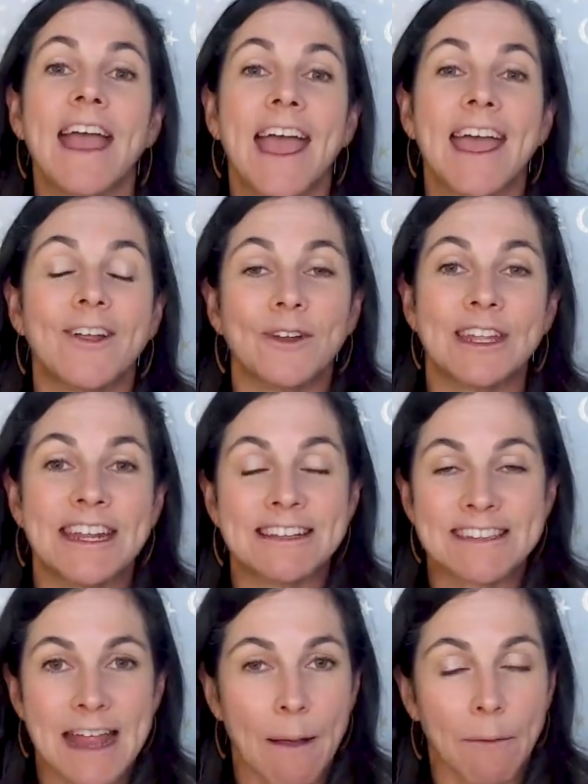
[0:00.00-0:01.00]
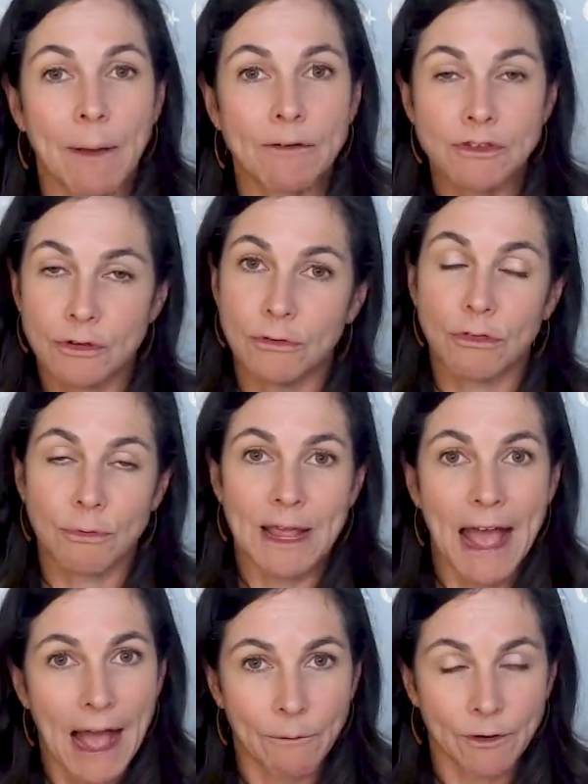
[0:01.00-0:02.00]
and only needs to nap about 2 to 3
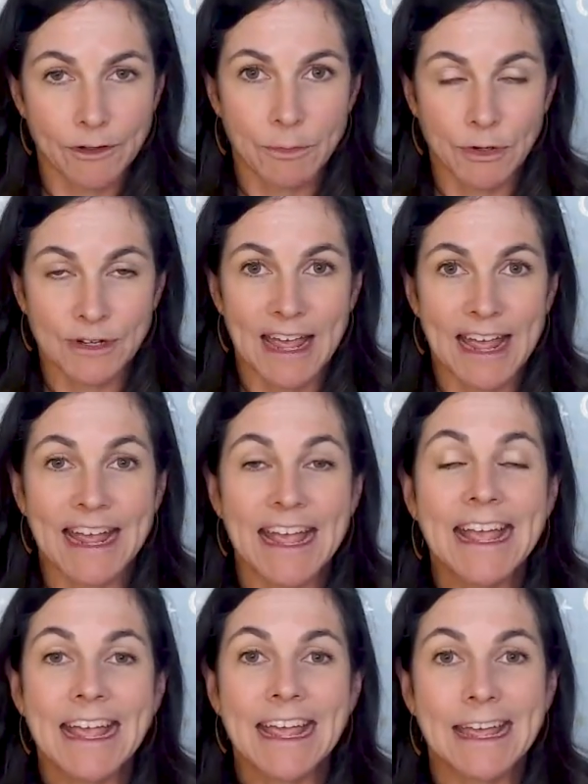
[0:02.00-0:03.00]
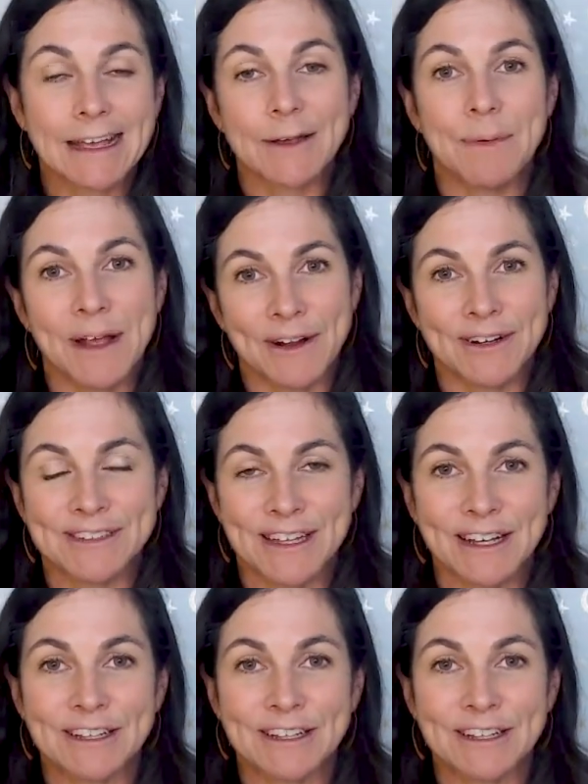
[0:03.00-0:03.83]
hours per day in comparison,